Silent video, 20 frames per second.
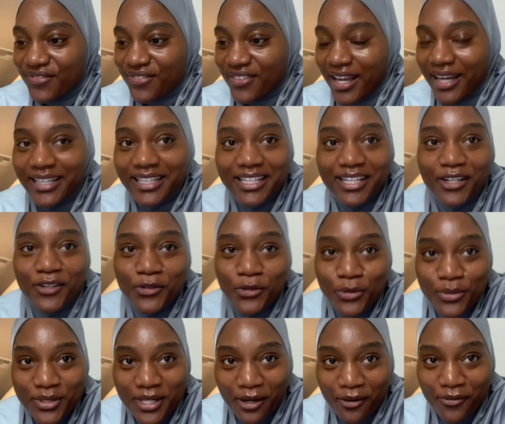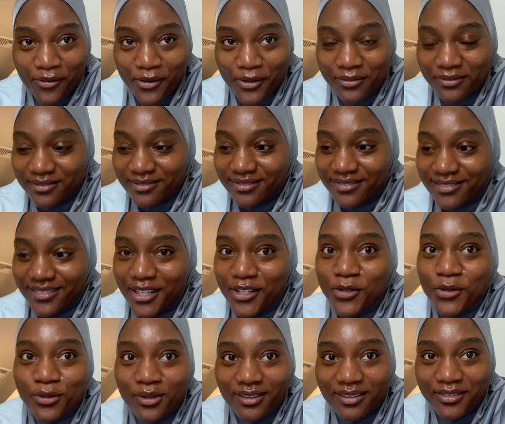I need a new cell phone, a
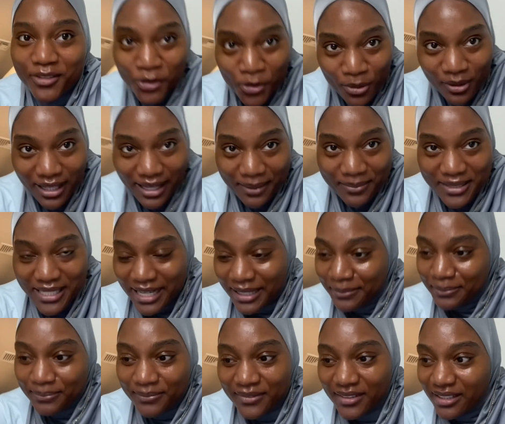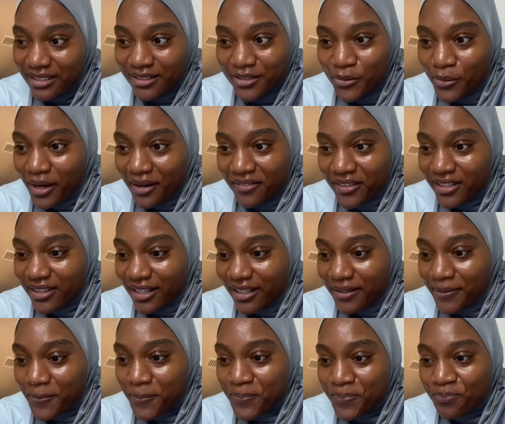new laptop, new
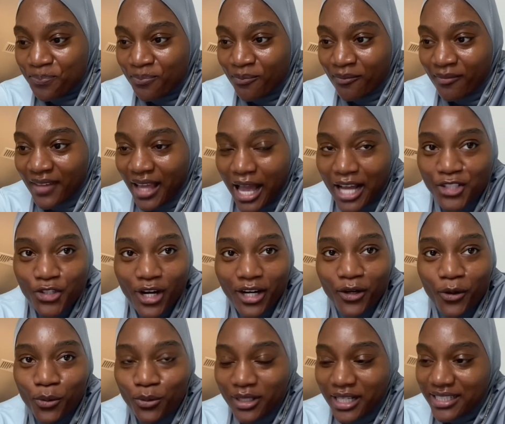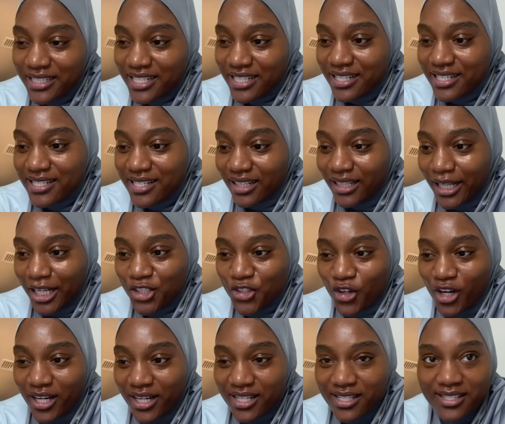everything. I try to hold on to this
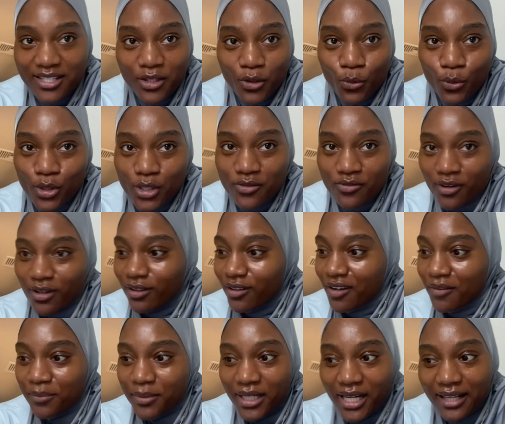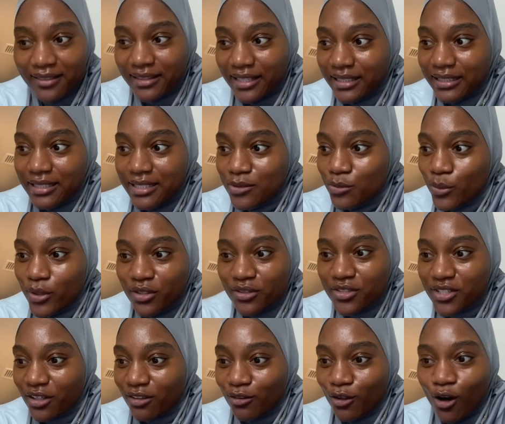electronics so the wheels fall off, but I think these
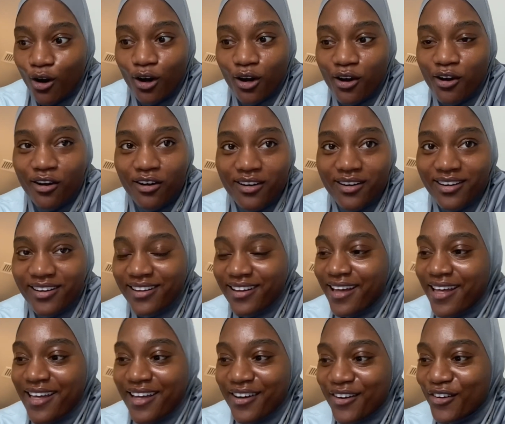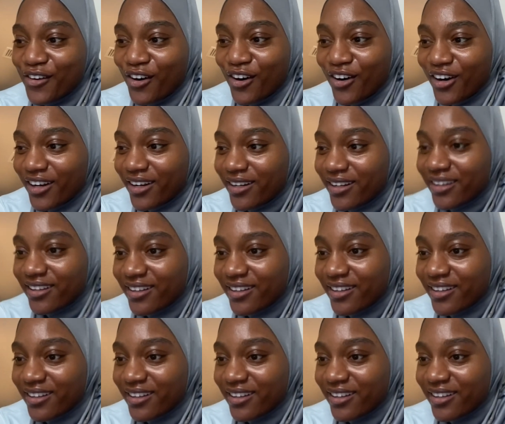wheels are long gone.